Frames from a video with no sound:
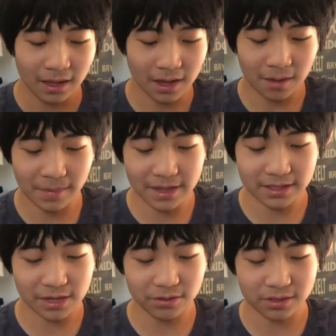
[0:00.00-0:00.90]
Um,
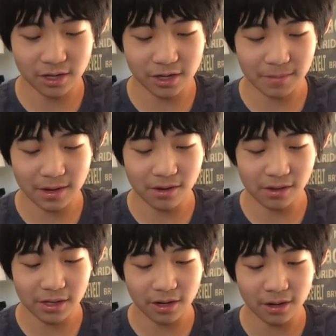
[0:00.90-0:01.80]
as I was talking about
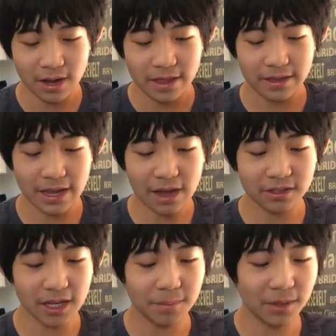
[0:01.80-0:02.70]
earlier, the
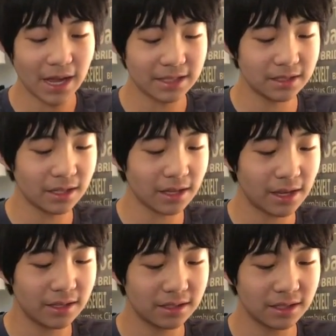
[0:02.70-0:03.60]
outside plastic
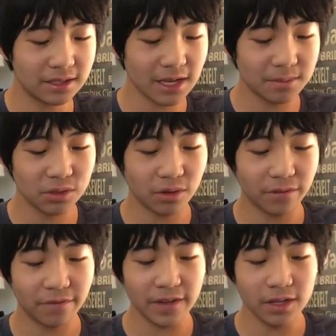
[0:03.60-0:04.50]
is the same sort
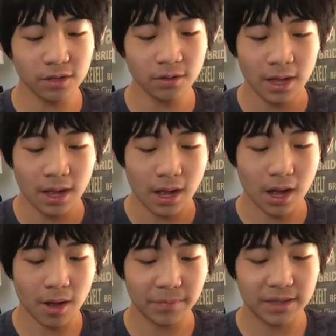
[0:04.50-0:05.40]
of feel.
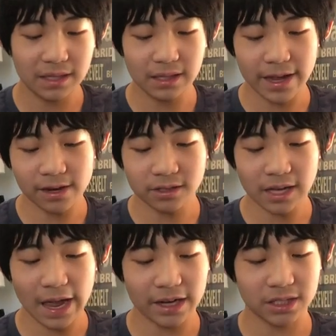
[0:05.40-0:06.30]
Um, the layers
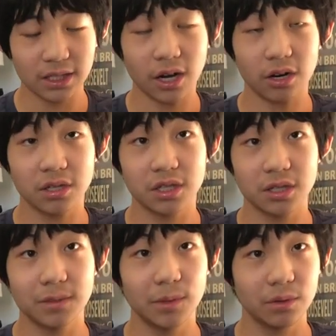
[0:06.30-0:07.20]
actually are
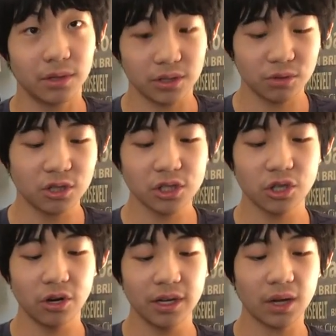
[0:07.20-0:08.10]
smoother. So just
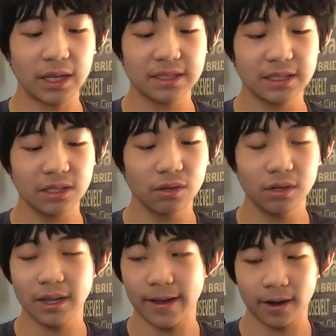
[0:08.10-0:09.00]
turning a
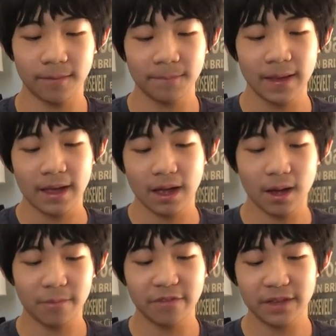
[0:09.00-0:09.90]
single layer
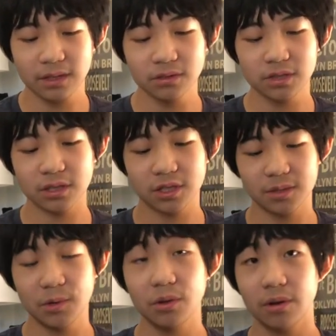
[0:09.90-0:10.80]
um, feels
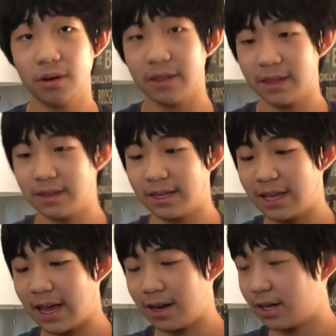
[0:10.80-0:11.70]
smoother than the
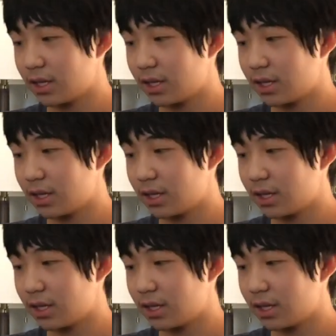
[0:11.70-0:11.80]
GAN